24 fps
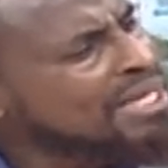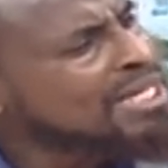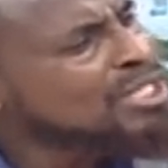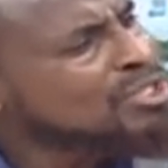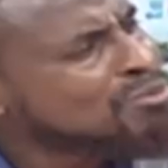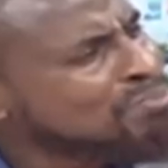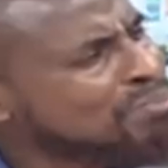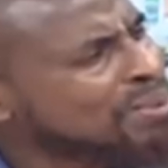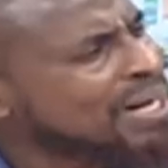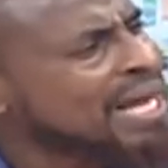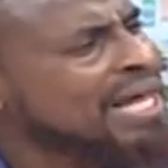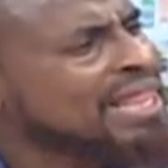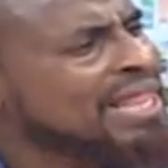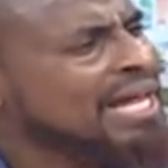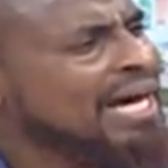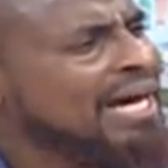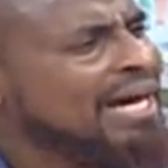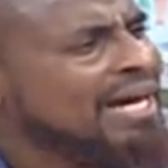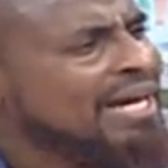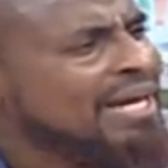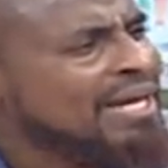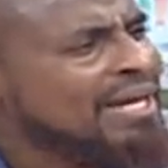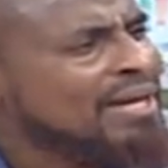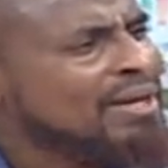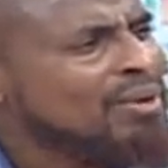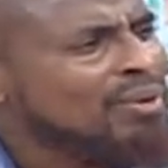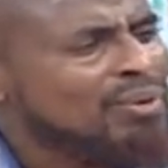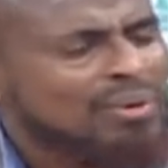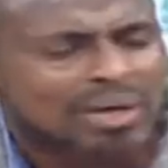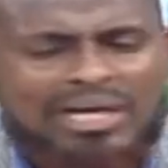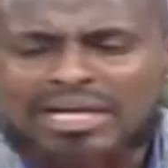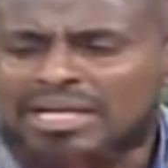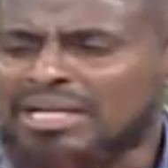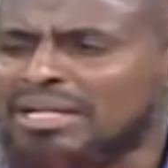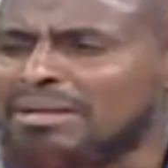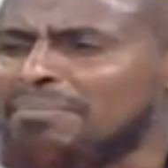brother,
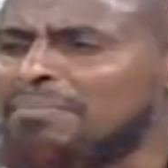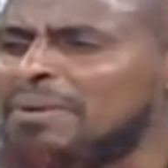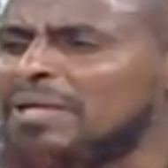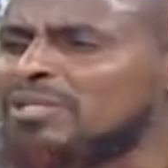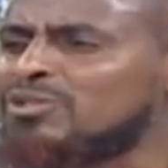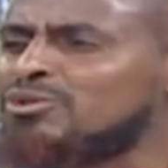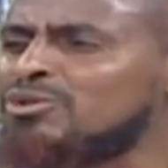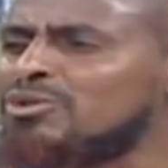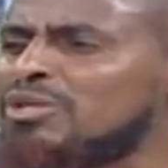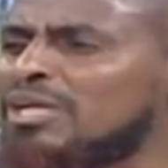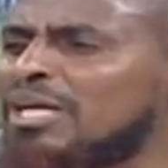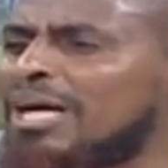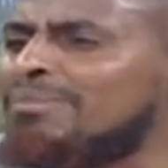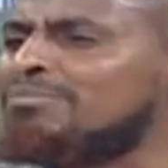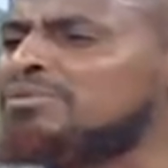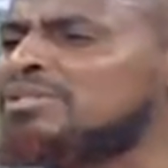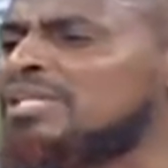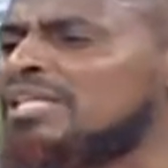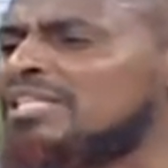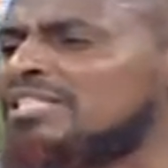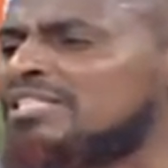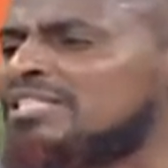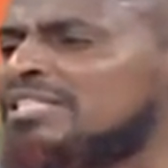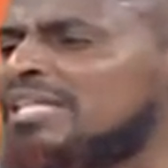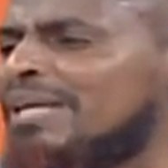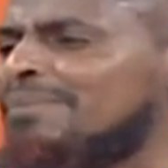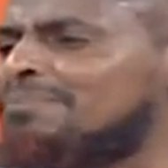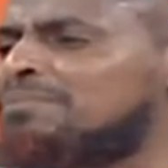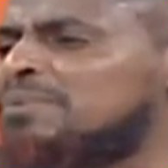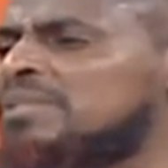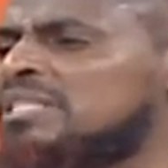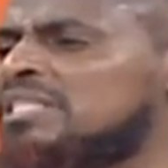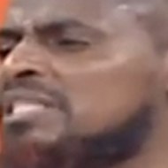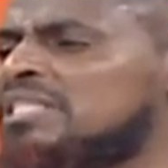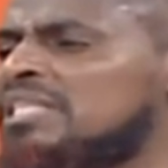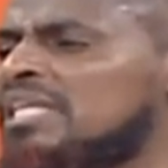when the person comes and
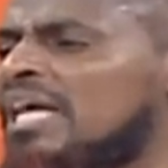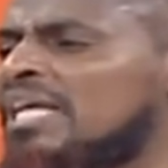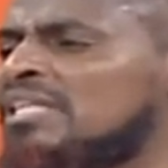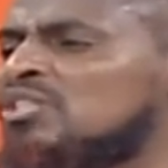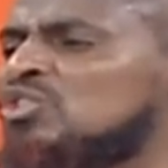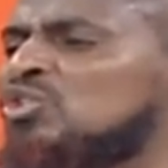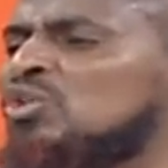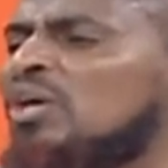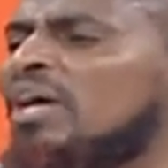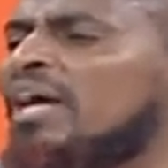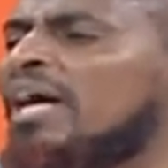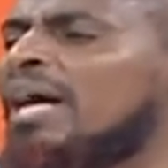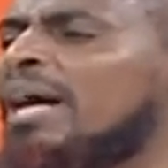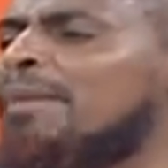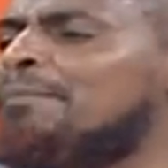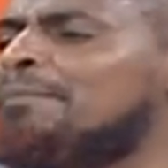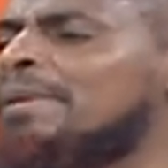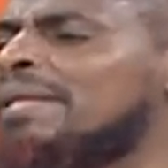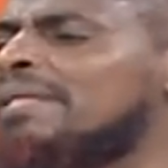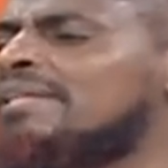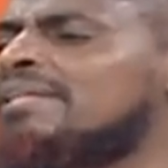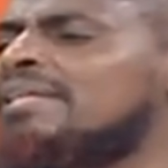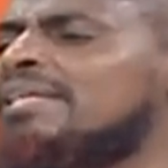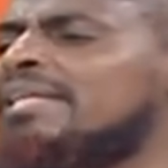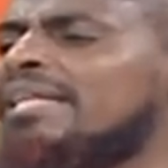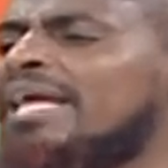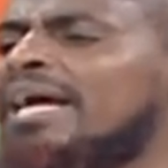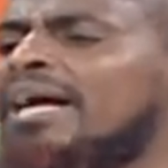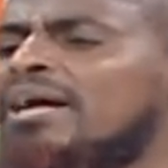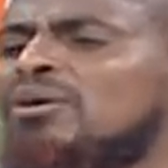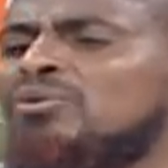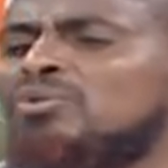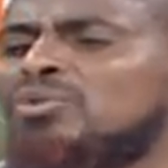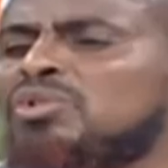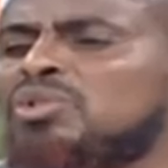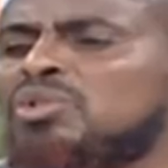steps at your carpet in the
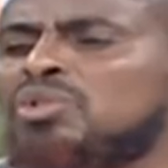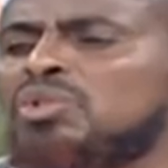house,